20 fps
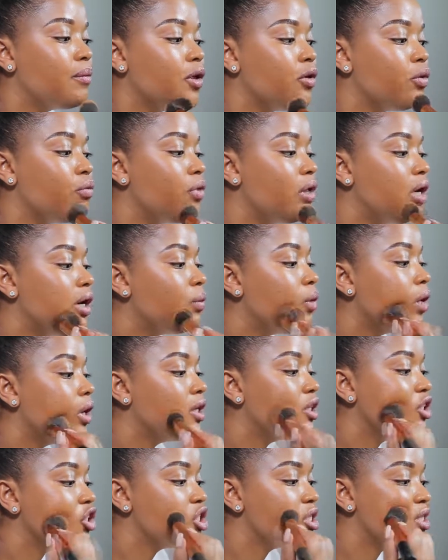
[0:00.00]
you really want to
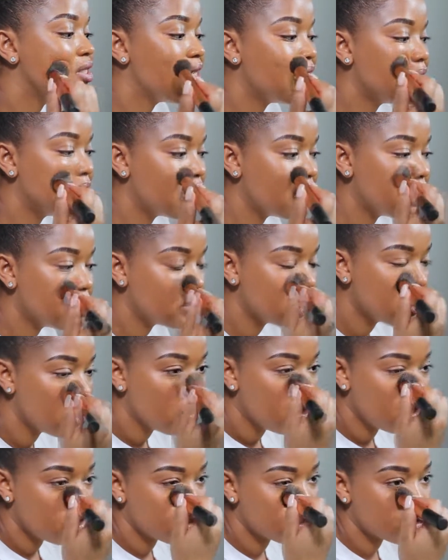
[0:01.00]
just set it
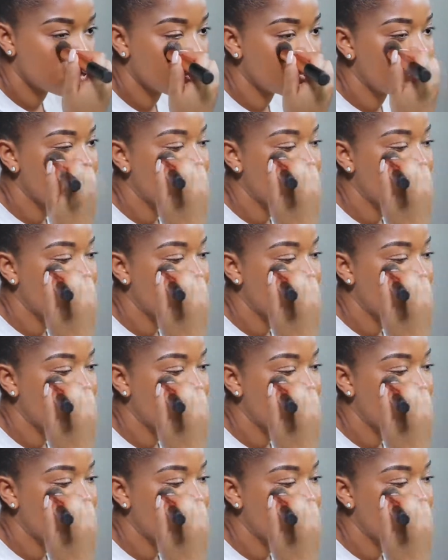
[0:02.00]
so it